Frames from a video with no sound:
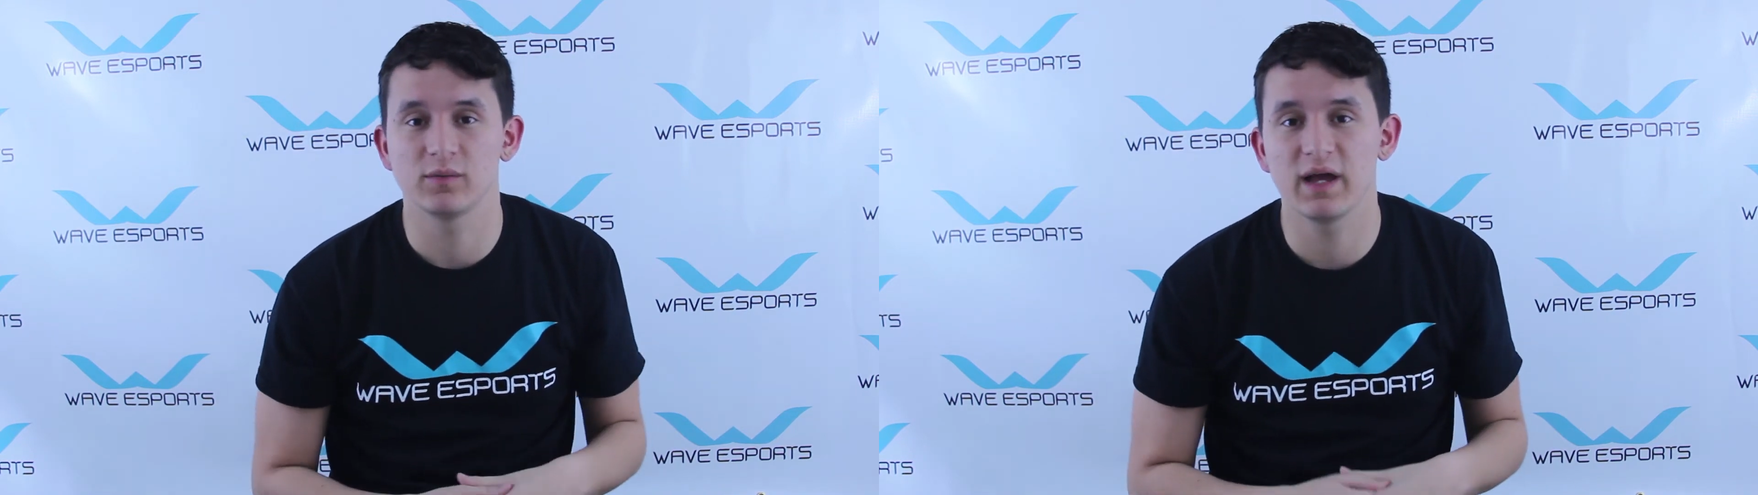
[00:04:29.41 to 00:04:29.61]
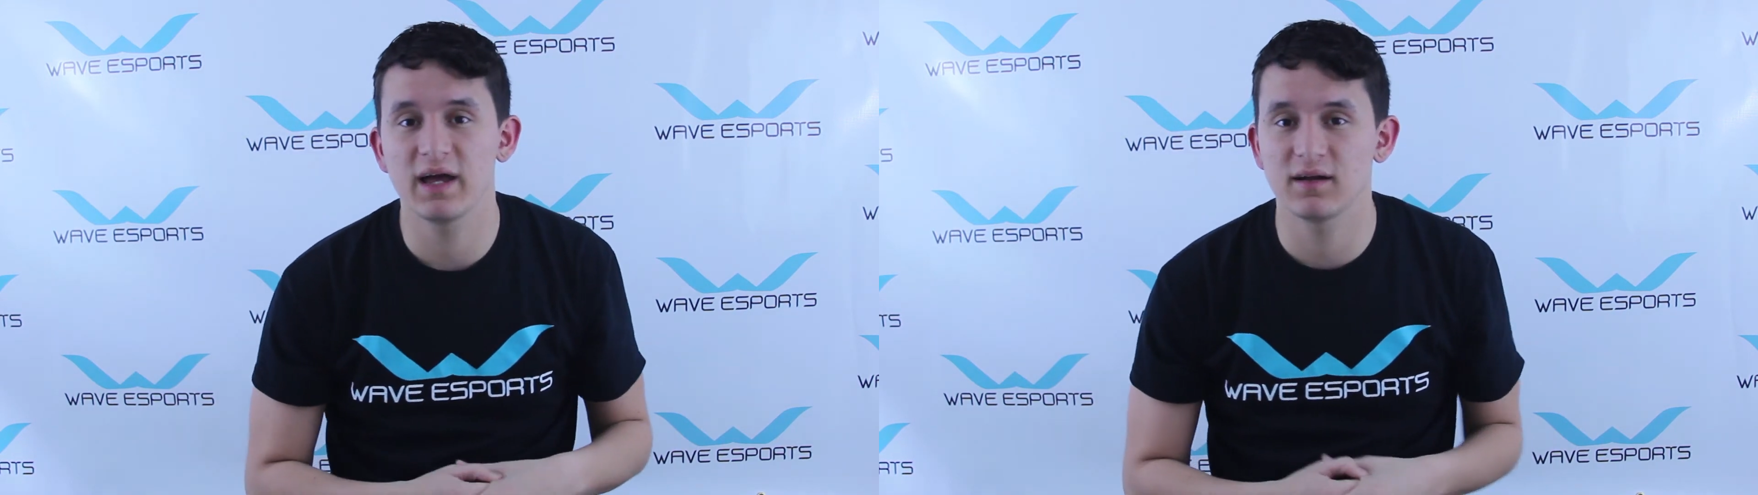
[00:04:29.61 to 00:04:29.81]

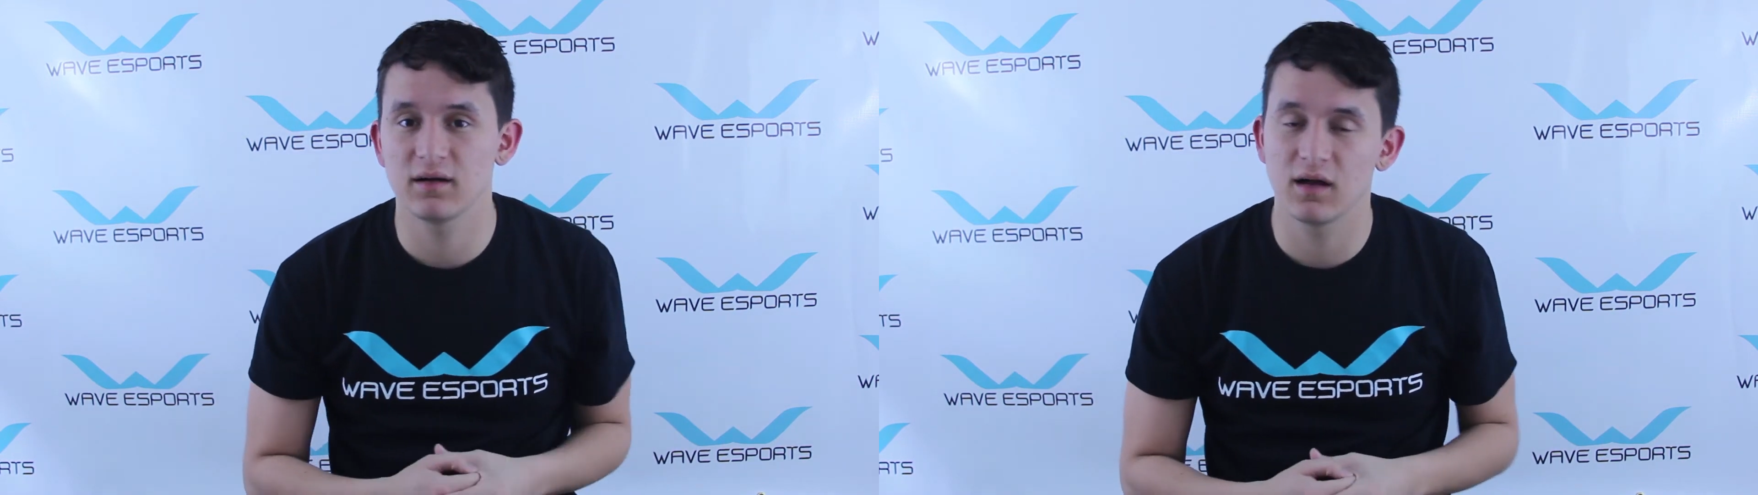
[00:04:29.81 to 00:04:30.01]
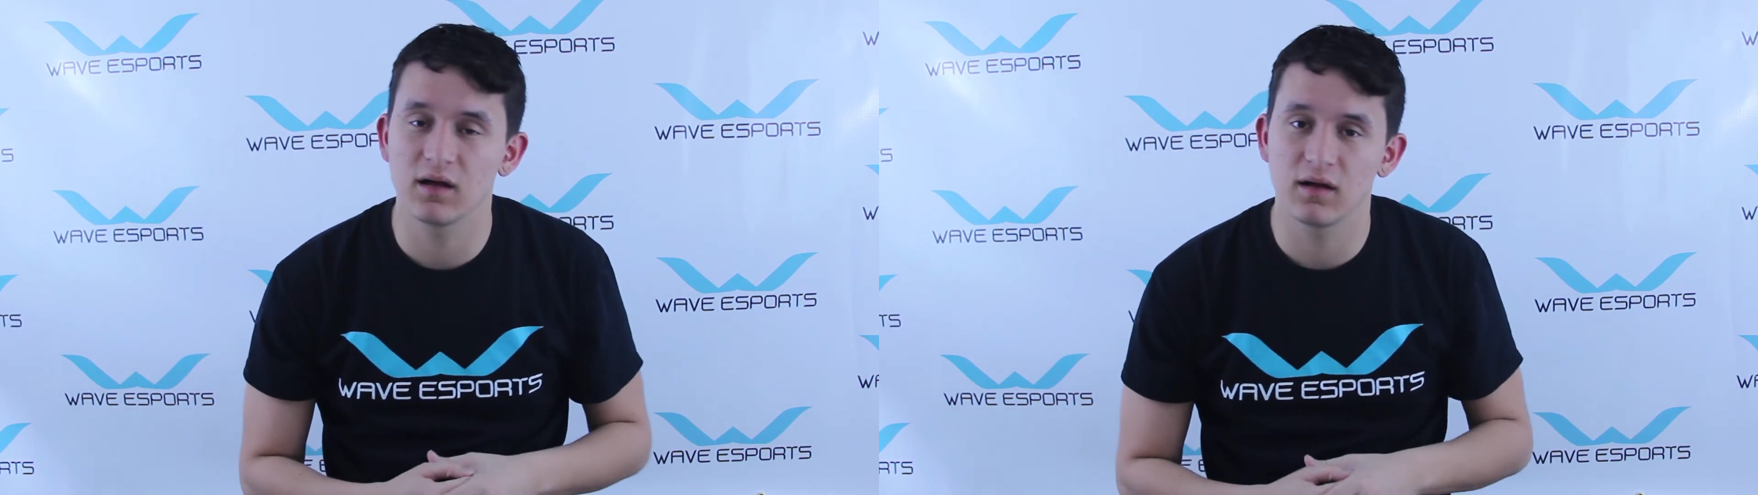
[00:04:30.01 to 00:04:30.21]
We had
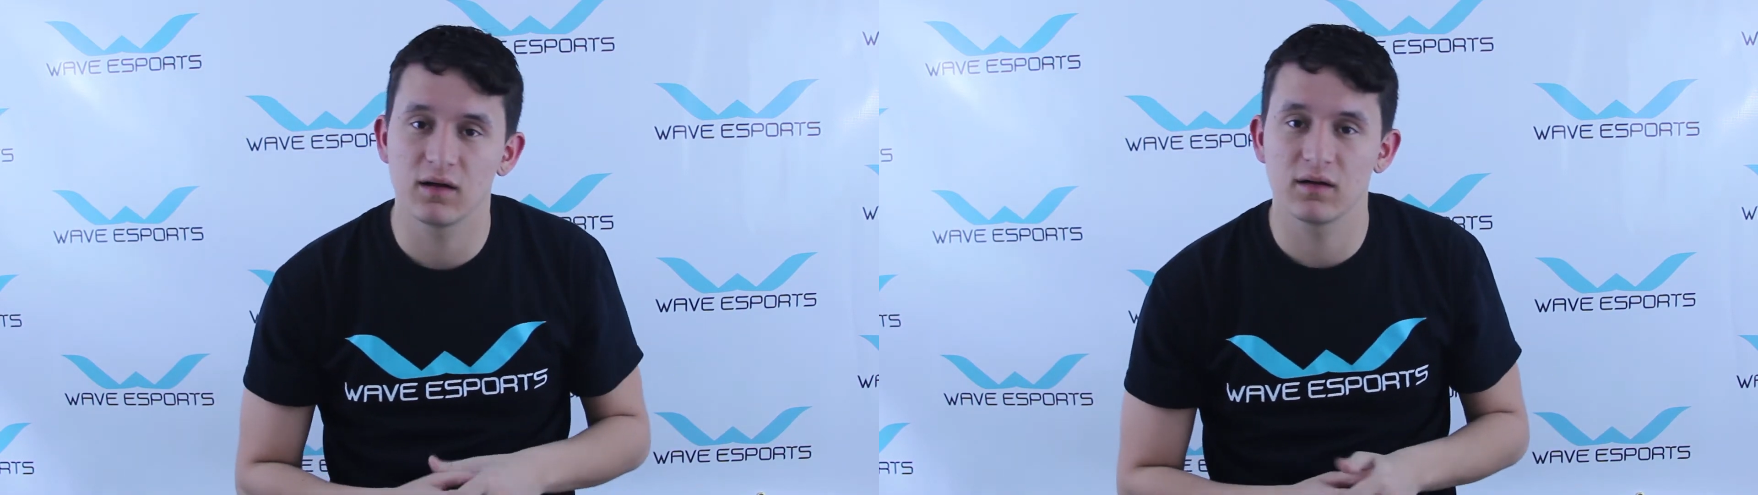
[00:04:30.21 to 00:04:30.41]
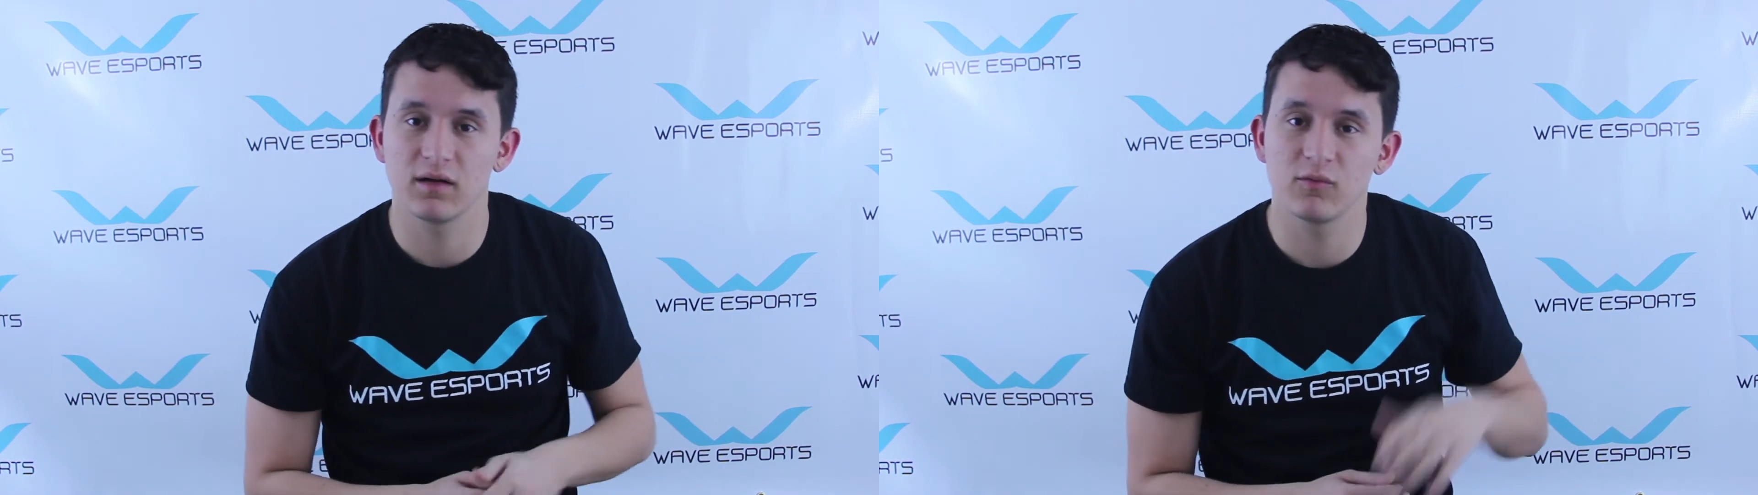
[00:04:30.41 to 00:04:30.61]

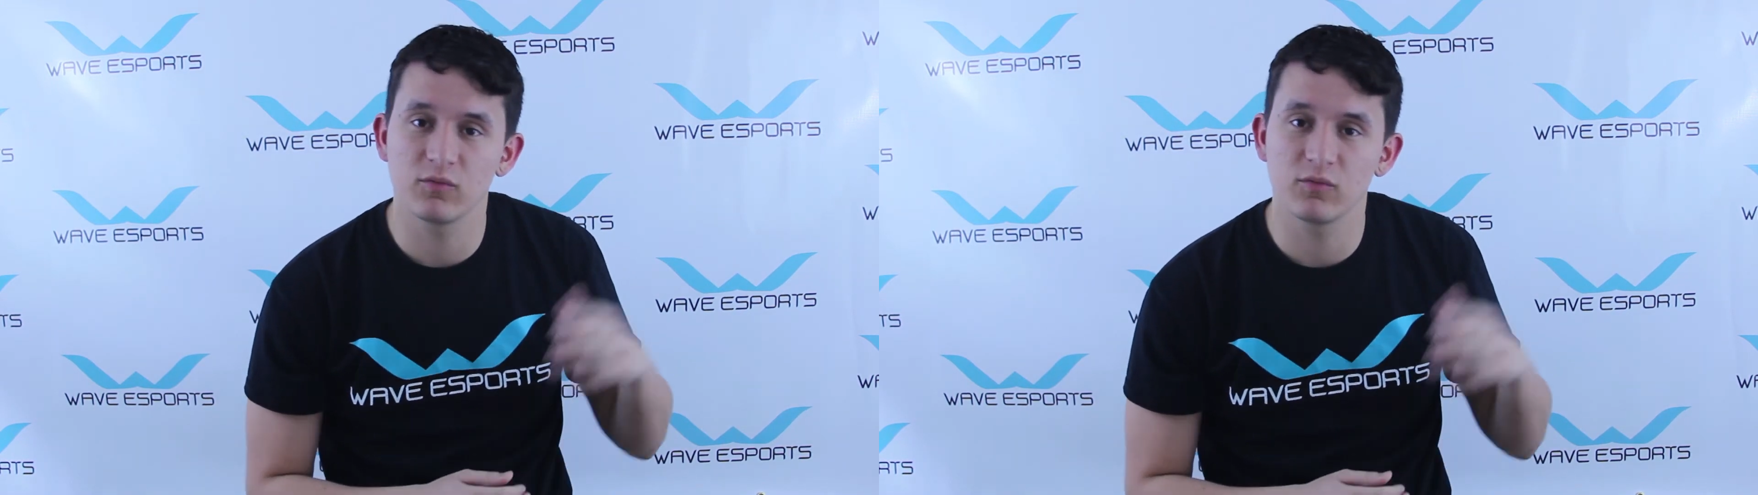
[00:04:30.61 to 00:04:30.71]
a